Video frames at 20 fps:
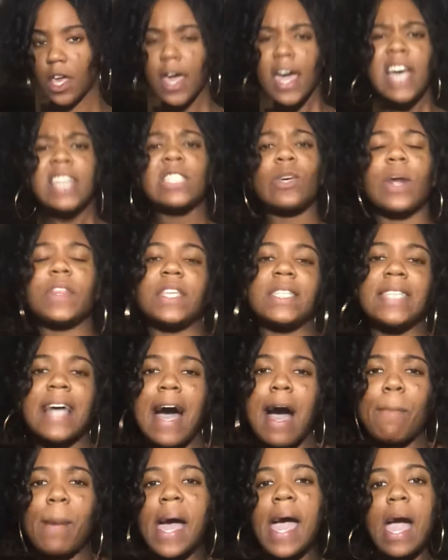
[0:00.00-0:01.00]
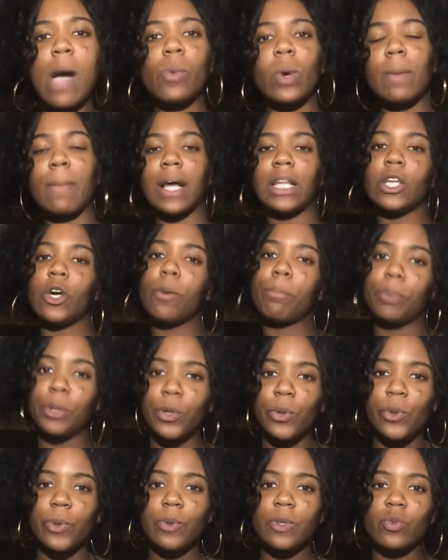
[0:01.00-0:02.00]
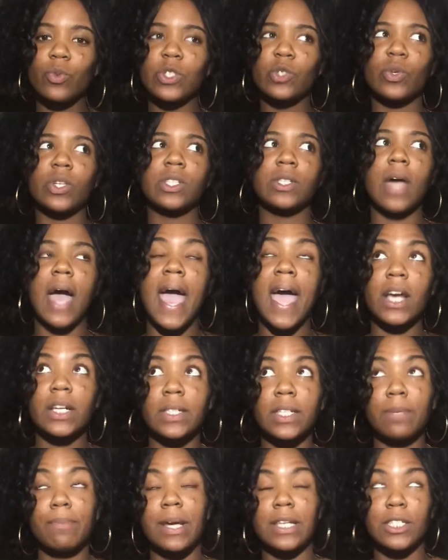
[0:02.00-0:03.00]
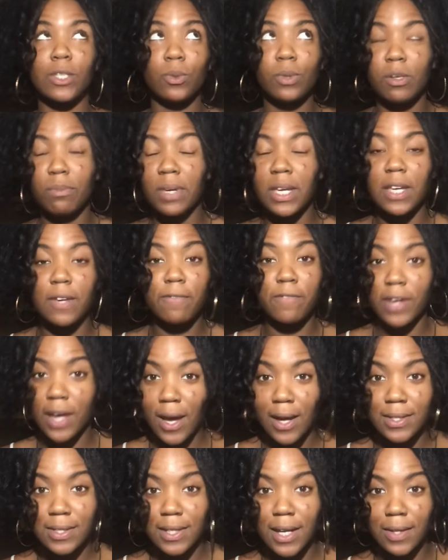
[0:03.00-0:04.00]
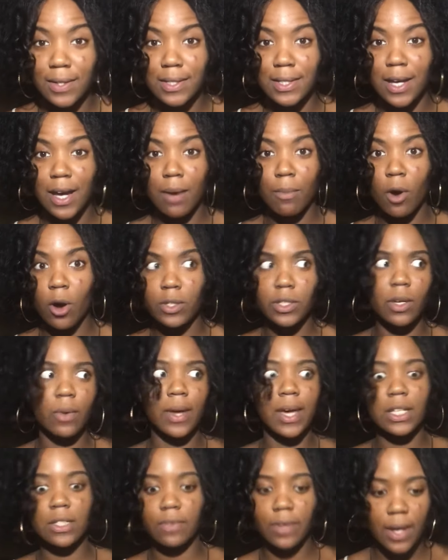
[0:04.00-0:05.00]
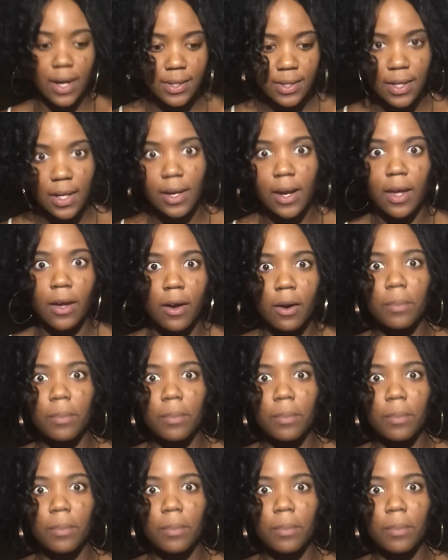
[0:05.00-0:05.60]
So at the time I had one of my little boos, which was actually my soon to be fiance at the time, also ex-fiance now.